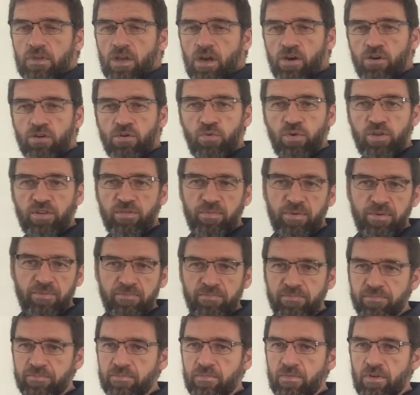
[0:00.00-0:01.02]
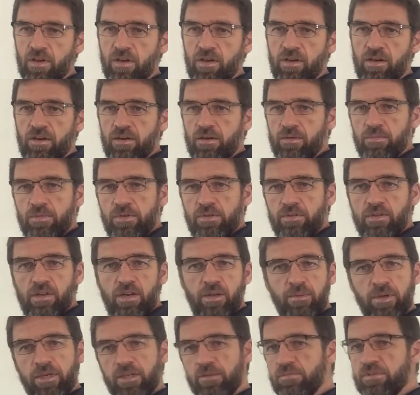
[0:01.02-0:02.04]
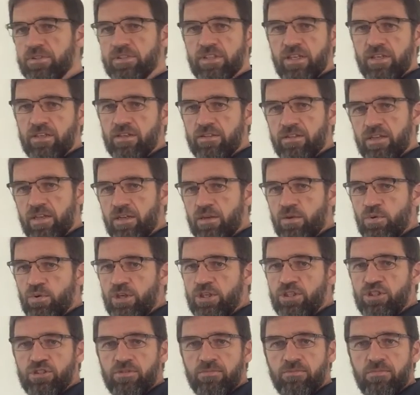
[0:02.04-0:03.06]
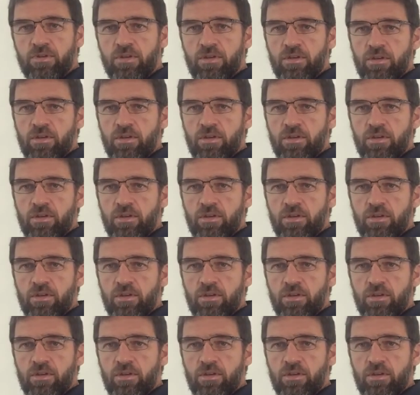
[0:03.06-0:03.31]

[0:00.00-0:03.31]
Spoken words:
Are you with me? Did I make a mistake in that equation?